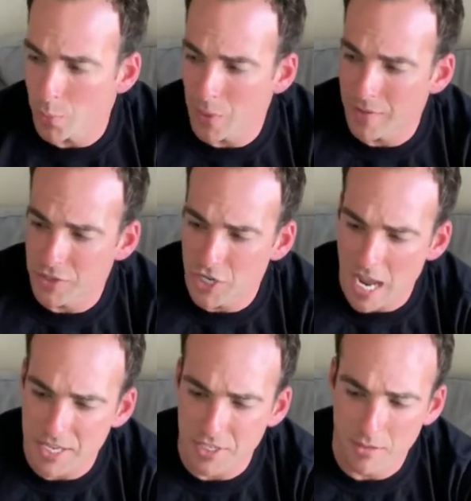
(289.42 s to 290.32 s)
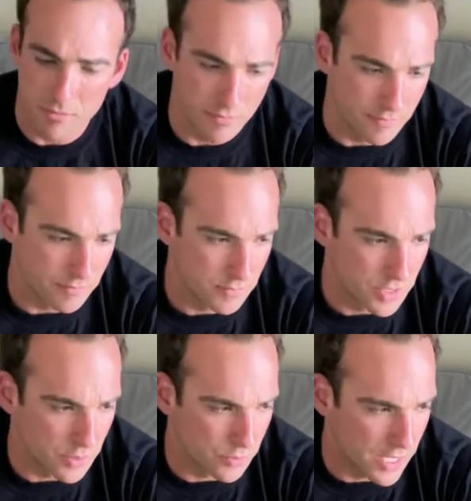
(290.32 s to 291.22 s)
we have the chassis,
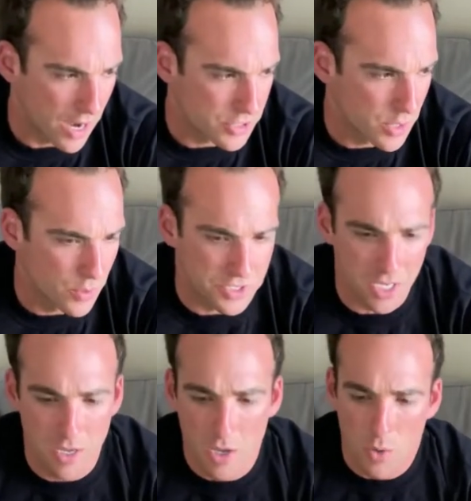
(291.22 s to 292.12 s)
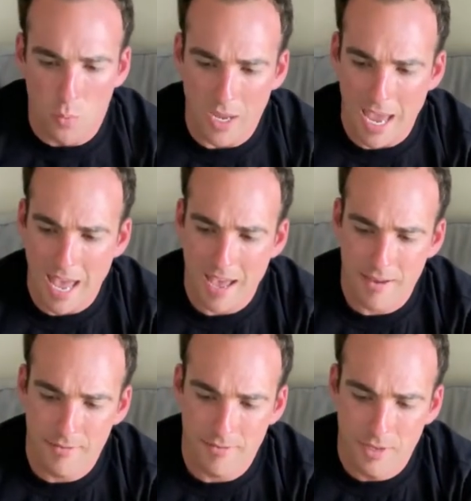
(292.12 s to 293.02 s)
the KRG Whiskey. We
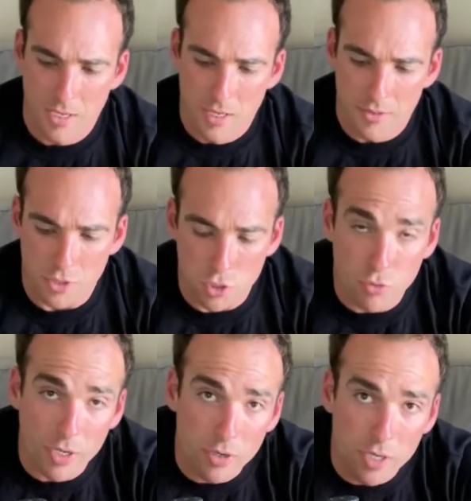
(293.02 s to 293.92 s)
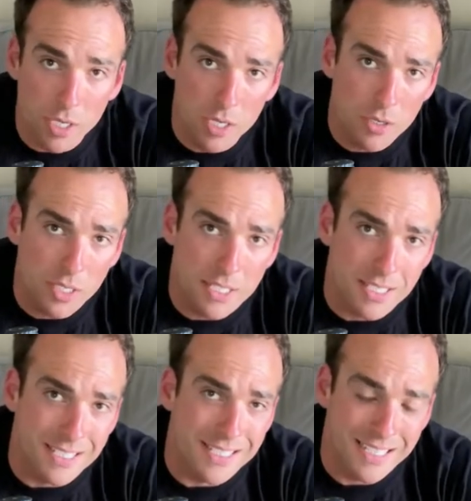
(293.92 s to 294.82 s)
have the trigger here. It's
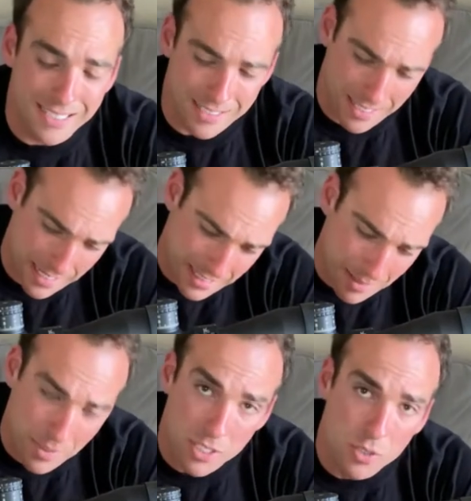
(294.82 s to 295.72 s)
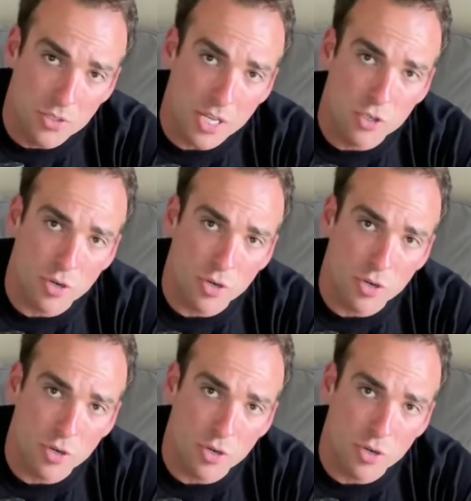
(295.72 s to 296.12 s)
a Timney two-stage